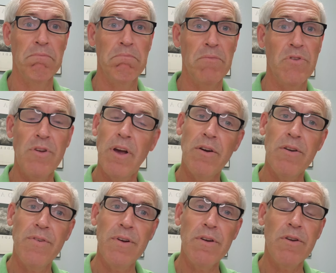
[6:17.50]
see how you
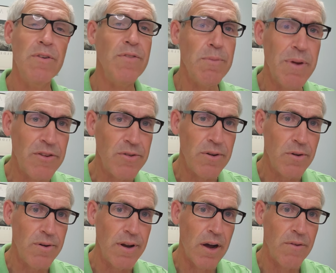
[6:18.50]
feel. Your inflammation will
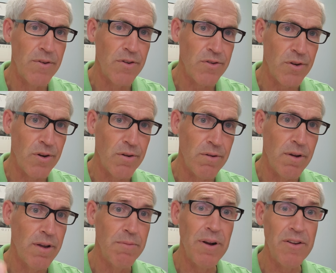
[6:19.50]
go down for sure.
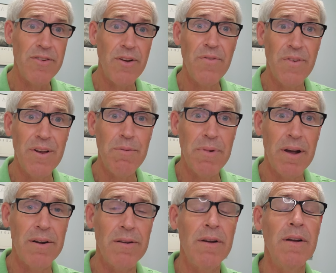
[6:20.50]
You might start feeling
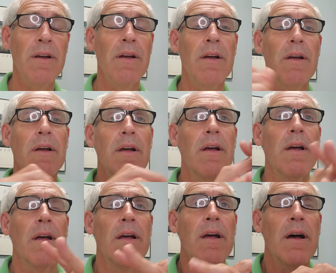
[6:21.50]
better.
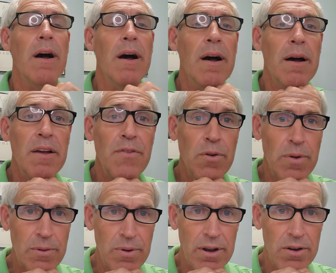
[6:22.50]
If you
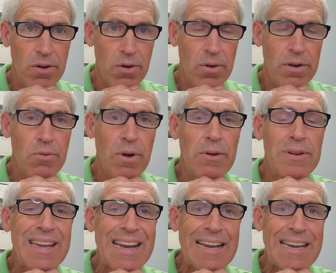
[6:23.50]
really want to know, you want to
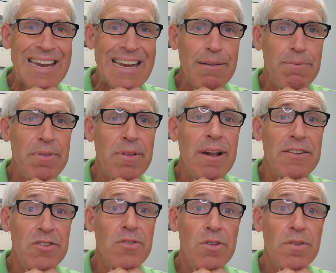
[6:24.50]
dig deep,
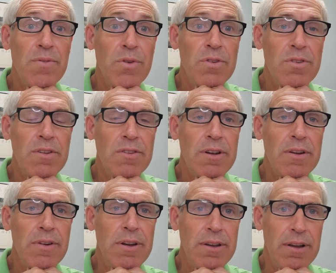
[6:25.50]
let's do some food
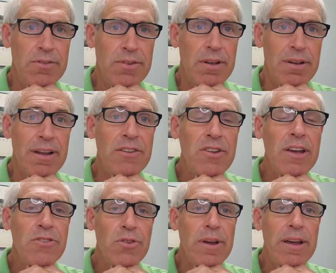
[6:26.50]
sensitivity testing. Let's
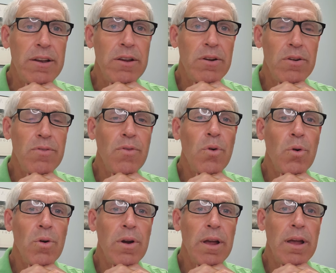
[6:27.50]
get you in here for